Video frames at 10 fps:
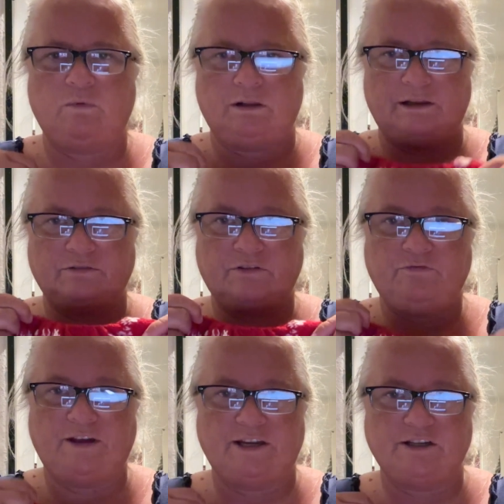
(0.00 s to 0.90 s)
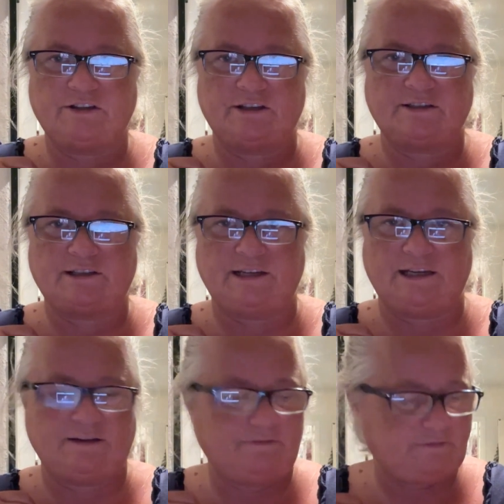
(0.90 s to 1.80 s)
I've finished the
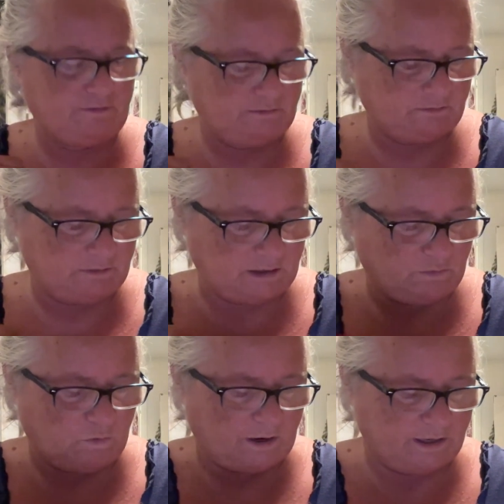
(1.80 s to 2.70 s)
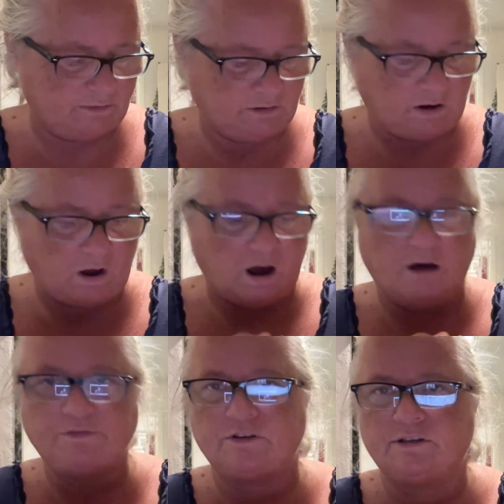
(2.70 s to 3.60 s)
sleeve,
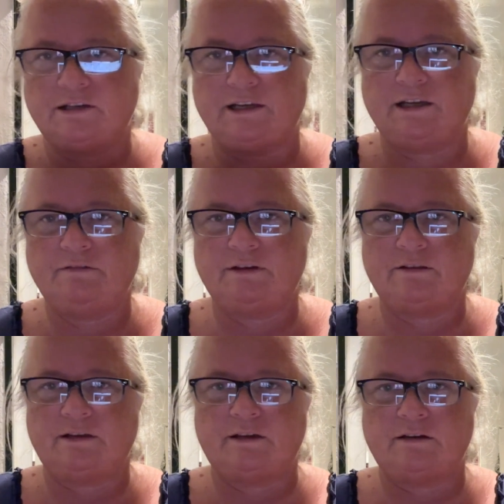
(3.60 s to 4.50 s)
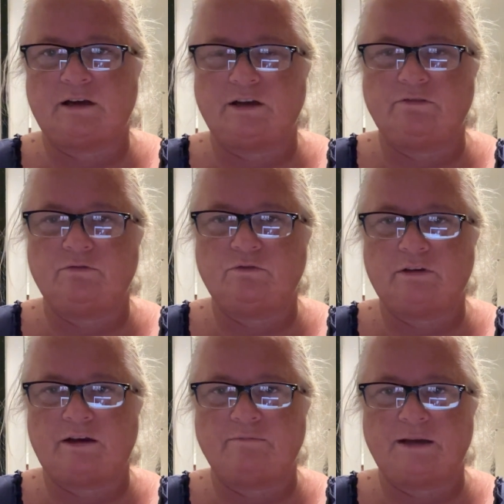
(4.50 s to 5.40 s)
half the sleeve, and then I
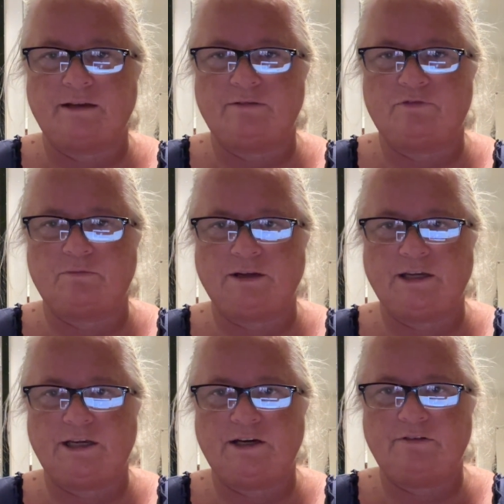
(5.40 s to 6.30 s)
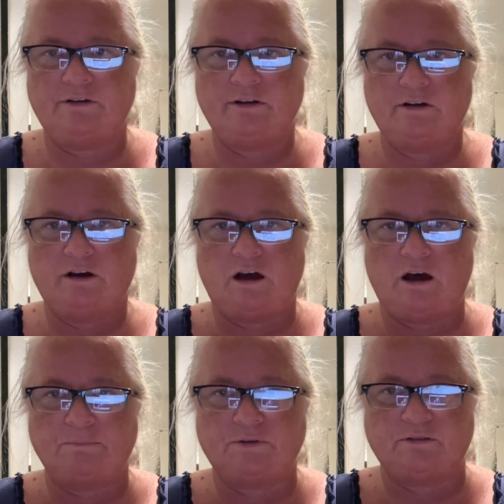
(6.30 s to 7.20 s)
have made from here
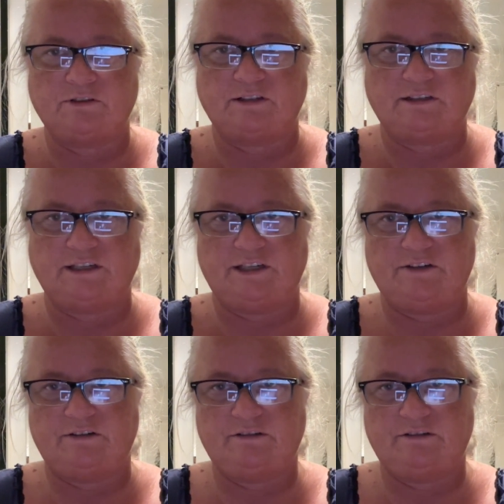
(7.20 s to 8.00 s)
up until here.